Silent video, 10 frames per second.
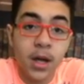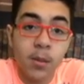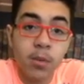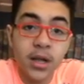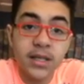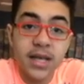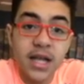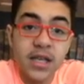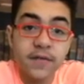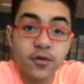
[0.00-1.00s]
But
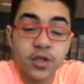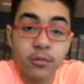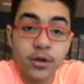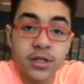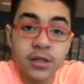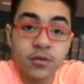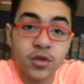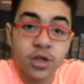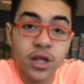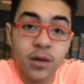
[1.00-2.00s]
Sadie, for some reason, was
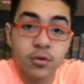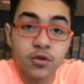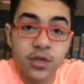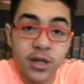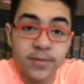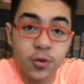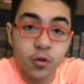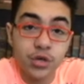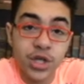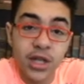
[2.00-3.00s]
not able to sleep, so
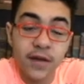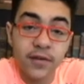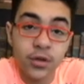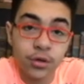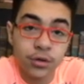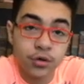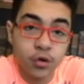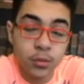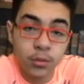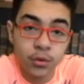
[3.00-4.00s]
she left her
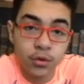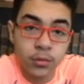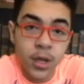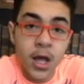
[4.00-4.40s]
dorm room